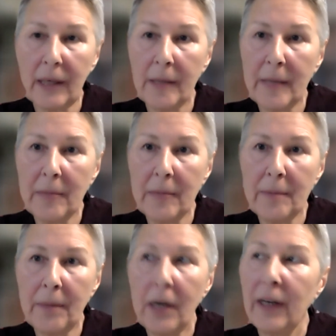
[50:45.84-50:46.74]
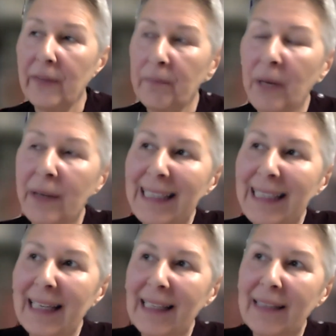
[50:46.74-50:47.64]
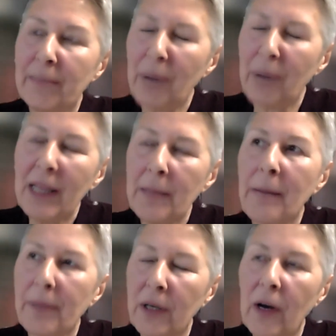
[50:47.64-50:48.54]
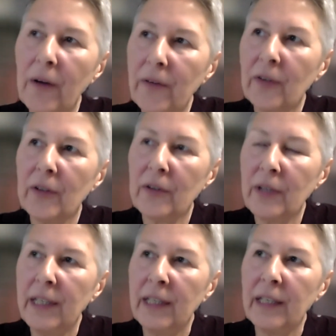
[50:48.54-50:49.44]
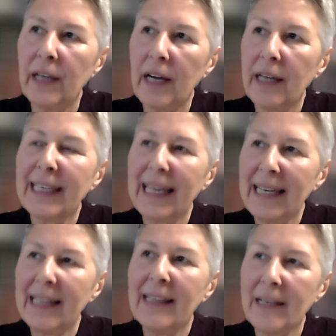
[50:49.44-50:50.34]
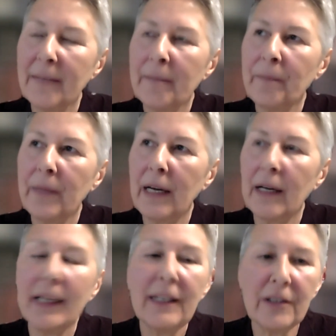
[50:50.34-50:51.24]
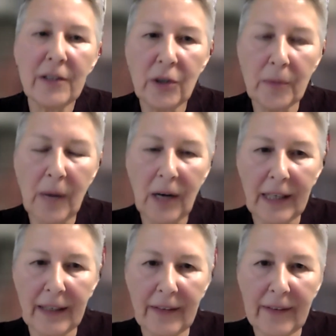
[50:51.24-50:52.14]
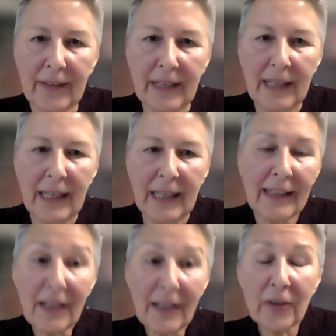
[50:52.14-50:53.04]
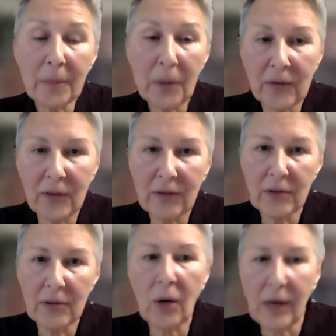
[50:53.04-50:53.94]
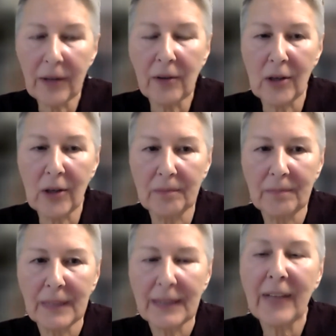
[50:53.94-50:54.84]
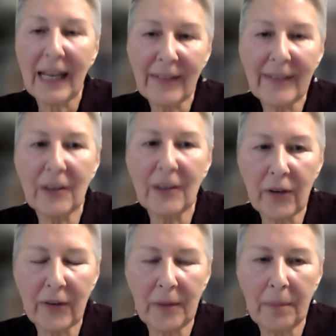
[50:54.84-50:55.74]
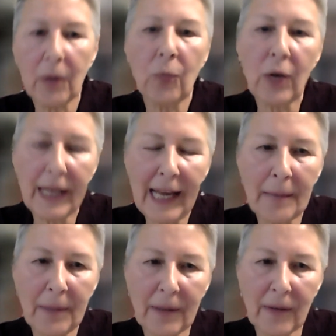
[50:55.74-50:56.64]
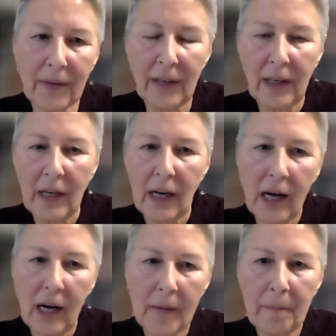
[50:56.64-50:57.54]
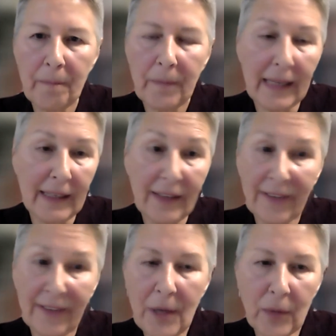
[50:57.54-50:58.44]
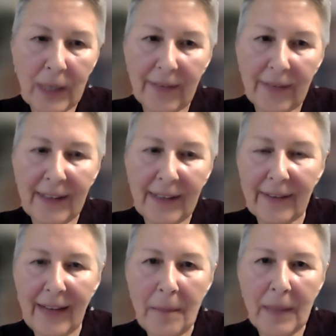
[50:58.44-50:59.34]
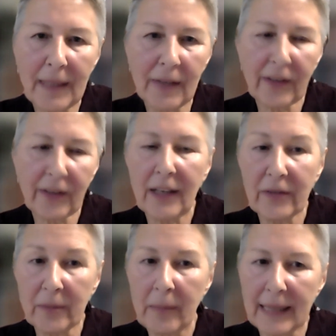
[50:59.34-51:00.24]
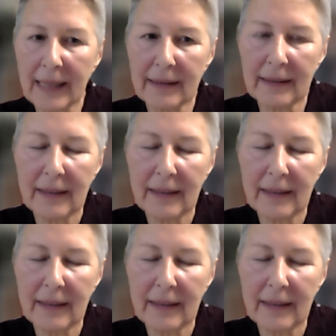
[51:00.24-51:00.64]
in part, it's about propping them up, but also getting them into new markets. And then they're supposed to go on their own. So that's the interesting part. What happens? And in Zambia, we can see this happening. It's kind of a mess.